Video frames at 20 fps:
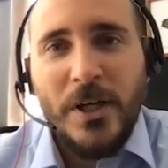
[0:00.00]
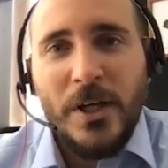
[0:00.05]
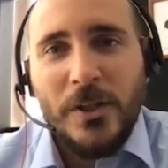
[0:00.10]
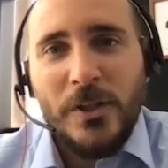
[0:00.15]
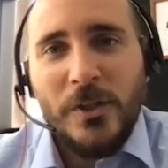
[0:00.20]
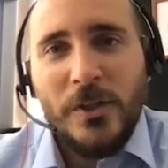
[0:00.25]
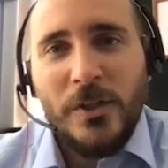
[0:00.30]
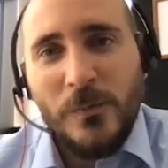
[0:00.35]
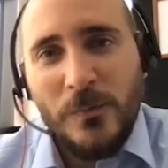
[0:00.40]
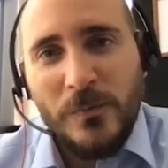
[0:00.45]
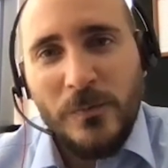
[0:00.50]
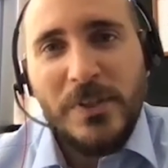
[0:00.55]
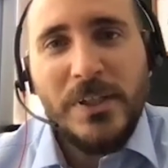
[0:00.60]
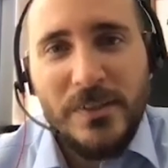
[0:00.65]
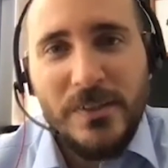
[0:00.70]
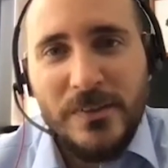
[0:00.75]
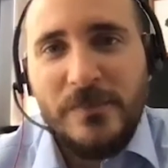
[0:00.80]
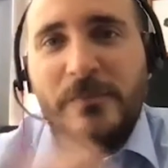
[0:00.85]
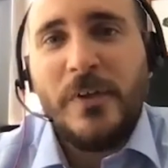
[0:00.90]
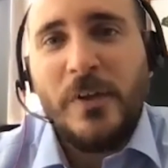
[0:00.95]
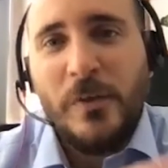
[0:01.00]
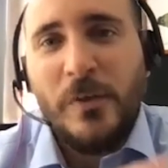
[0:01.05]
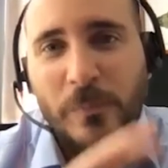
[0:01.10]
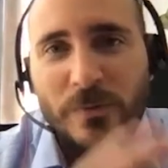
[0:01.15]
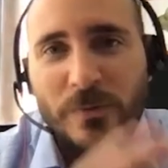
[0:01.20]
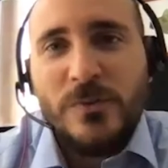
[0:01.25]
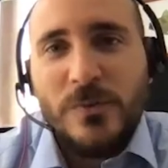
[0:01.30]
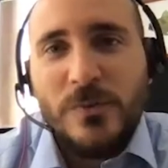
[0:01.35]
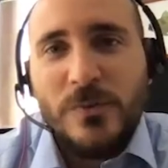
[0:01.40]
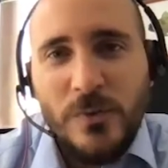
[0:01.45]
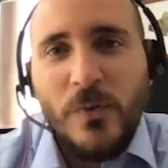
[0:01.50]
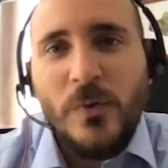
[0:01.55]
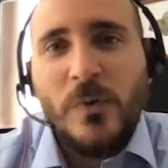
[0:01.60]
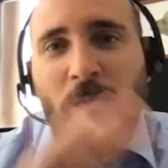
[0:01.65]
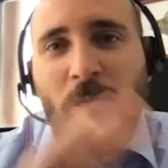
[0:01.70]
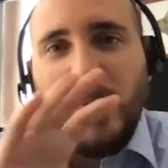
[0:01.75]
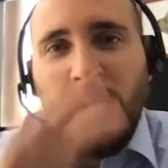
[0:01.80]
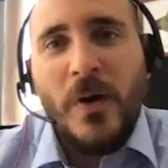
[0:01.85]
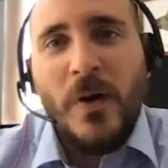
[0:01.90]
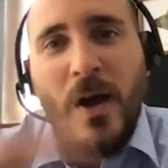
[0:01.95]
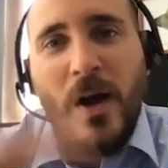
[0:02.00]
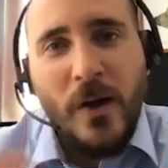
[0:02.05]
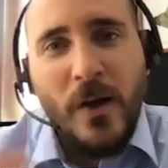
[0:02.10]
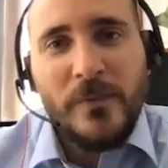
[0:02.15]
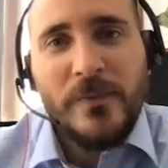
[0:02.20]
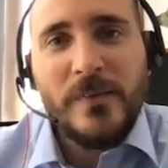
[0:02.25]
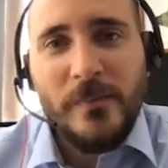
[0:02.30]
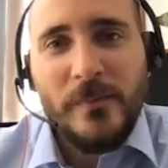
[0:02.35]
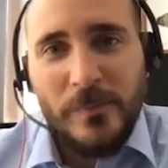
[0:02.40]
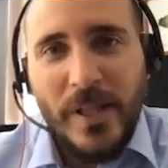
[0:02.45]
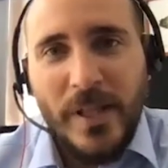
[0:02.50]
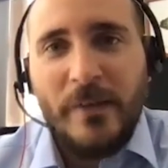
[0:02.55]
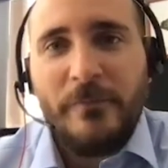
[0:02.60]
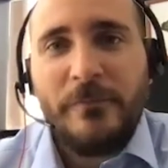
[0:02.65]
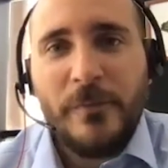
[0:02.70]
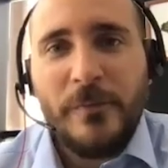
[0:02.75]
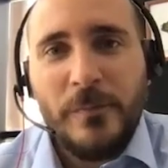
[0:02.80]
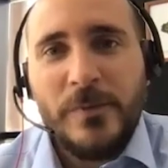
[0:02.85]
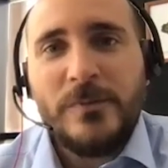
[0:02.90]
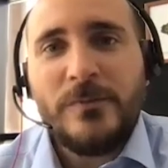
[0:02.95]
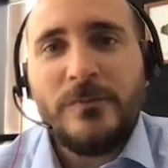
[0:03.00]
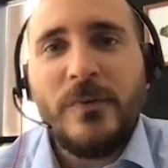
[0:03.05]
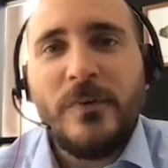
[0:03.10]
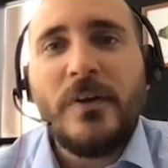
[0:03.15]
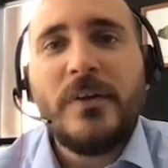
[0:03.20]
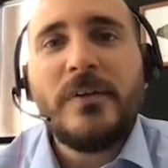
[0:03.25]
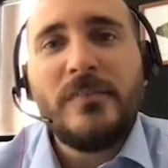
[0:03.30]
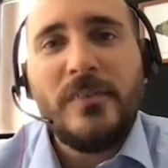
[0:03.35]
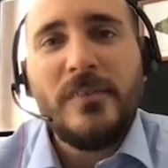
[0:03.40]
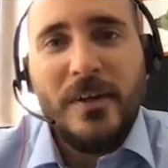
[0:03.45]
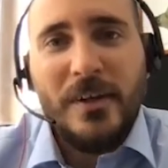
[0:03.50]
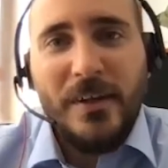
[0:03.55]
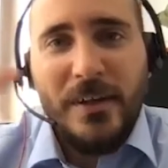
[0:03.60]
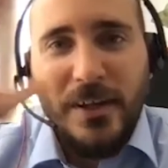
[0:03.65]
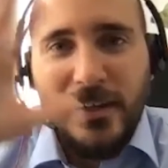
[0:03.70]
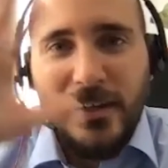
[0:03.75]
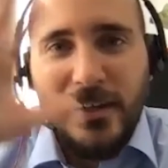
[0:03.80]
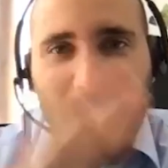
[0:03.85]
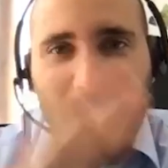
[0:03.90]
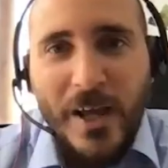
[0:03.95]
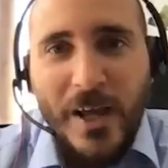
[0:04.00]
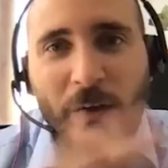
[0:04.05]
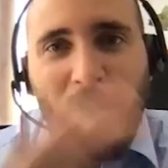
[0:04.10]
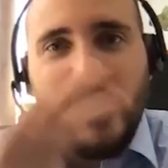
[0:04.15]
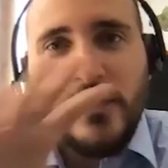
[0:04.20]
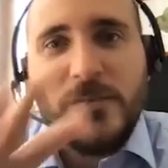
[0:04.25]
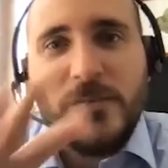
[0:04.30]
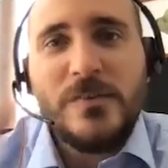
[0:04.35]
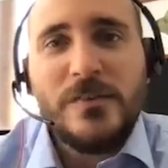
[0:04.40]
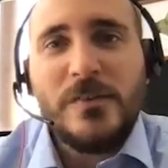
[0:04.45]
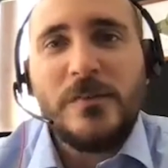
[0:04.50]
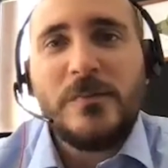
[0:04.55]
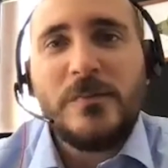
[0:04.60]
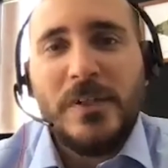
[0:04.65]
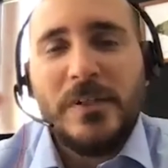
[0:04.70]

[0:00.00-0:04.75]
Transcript: You need developers to know about how the platform is run and how the systems,